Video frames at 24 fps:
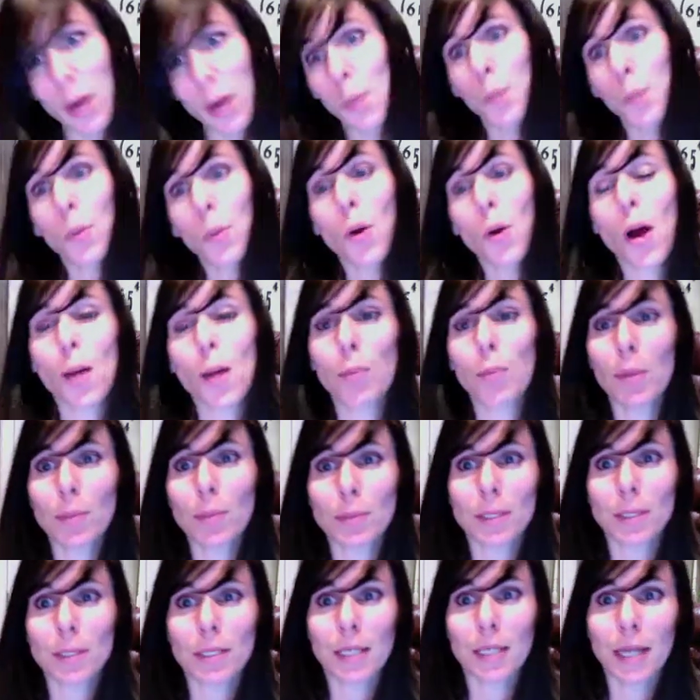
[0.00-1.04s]

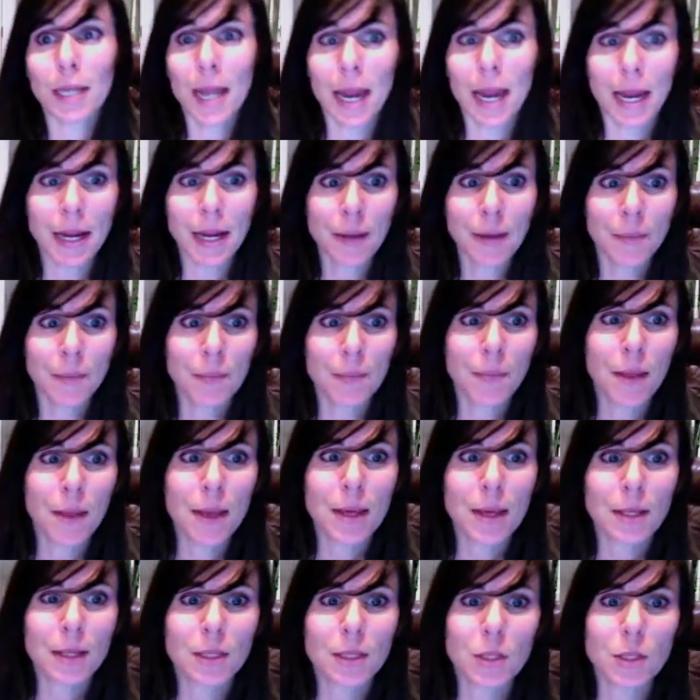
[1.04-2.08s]
problems today.
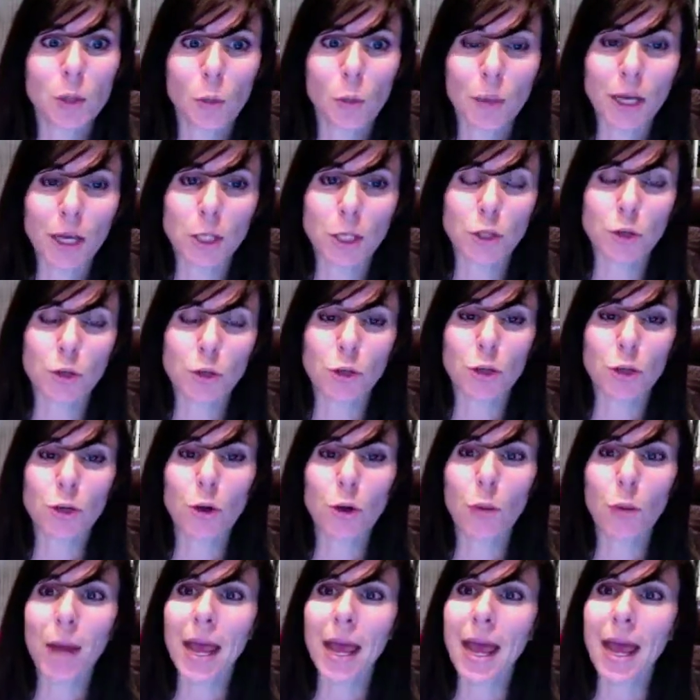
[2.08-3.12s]
So make sure you
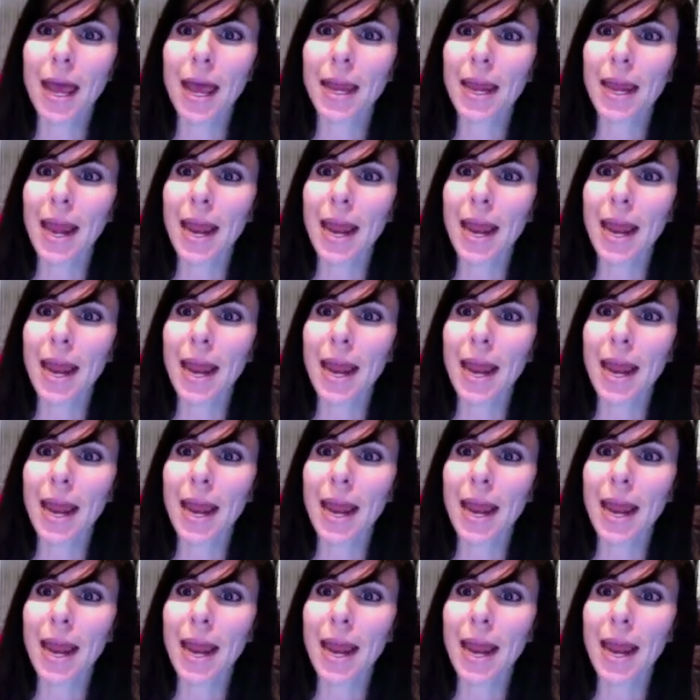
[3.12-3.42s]
go ahead